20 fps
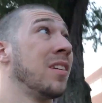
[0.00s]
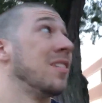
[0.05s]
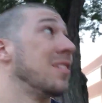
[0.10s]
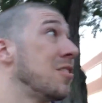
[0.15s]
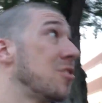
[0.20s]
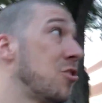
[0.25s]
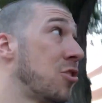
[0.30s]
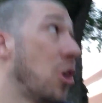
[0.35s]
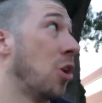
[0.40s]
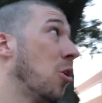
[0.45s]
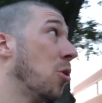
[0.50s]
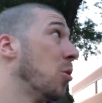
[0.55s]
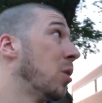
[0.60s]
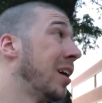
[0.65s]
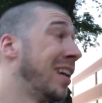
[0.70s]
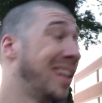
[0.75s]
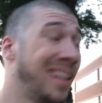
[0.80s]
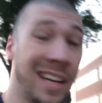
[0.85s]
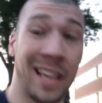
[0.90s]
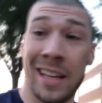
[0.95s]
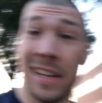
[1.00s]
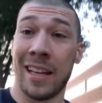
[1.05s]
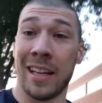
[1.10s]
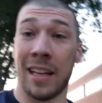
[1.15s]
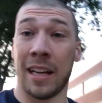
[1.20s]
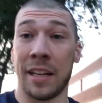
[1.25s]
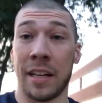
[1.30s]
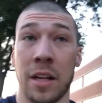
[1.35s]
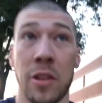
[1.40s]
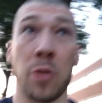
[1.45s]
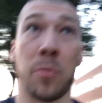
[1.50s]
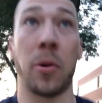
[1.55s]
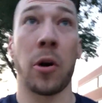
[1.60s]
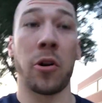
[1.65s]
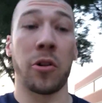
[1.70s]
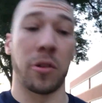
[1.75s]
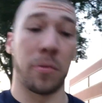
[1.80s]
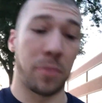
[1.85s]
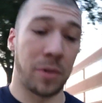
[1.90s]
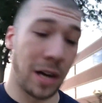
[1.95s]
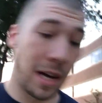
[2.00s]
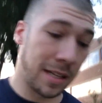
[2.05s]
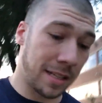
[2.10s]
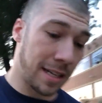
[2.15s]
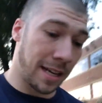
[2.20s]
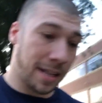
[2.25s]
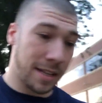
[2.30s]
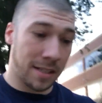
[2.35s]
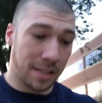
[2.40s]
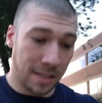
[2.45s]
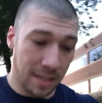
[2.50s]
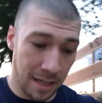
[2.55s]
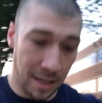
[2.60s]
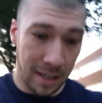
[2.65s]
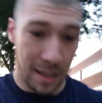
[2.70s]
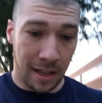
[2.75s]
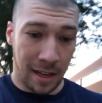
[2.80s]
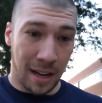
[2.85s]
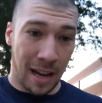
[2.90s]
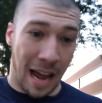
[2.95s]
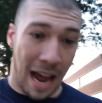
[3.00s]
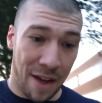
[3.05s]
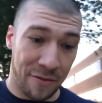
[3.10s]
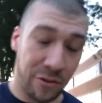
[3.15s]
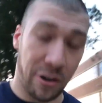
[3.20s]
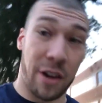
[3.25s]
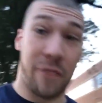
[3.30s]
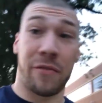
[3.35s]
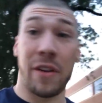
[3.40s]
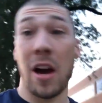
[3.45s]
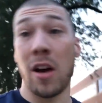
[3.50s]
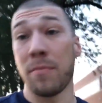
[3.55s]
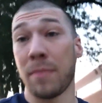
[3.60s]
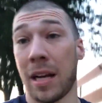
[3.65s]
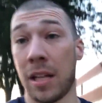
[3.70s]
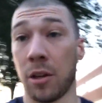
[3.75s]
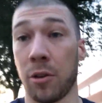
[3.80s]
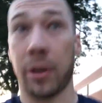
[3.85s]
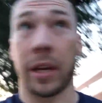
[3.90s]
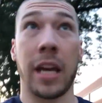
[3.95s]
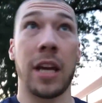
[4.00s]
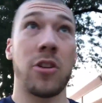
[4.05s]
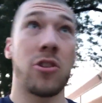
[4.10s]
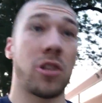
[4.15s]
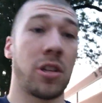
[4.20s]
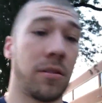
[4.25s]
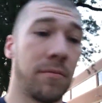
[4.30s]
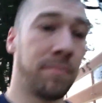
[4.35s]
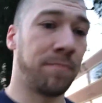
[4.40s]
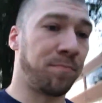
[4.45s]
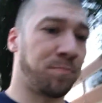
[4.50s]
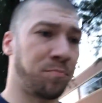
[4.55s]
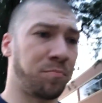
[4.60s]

So another part of the process, after I found my location,